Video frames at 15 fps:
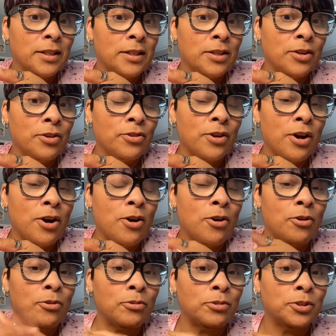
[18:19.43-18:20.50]
You
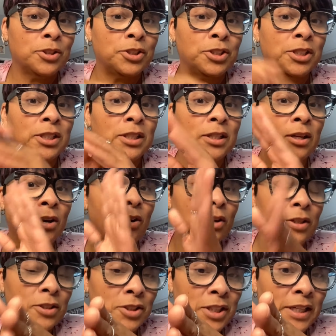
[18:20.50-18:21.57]
know, she
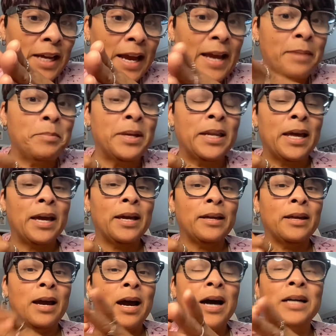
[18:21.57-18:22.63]
she aiming at
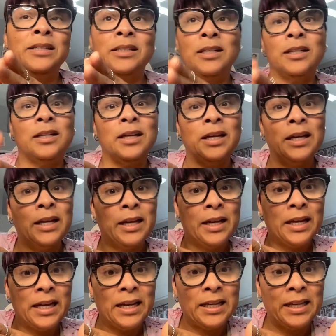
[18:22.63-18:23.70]
Anya
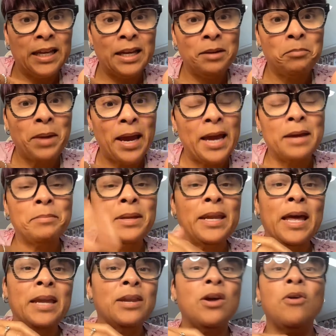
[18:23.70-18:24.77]
and him aiming
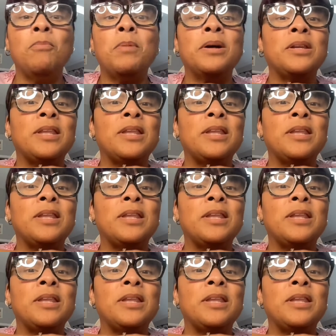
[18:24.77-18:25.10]
at Noma.